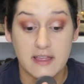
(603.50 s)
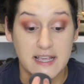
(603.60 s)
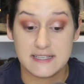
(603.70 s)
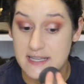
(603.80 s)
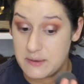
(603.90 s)

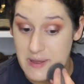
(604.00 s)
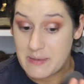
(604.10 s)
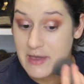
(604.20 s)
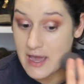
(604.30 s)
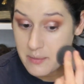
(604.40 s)
like I said,
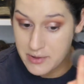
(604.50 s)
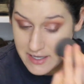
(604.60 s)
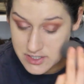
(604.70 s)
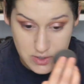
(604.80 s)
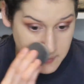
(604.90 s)
maybe I
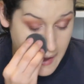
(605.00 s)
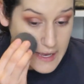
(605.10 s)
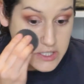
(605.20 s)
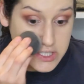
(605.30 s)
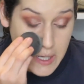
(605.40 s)
applied too
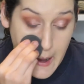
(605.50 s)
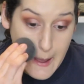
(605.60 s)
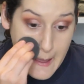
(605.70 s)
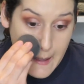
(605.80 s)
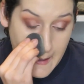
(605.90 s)
much.
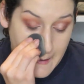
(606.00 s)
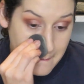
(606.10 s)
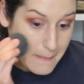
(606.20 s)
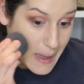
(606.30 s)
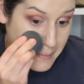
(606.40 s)

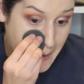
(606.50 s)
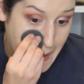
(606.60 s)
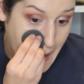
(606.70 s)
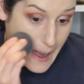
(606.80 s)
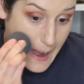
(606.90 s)

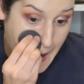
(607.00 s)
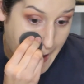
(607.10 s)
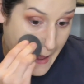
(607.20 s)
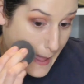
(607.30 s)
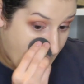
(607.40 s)
Maybe
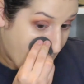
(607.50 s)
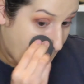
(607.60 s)
I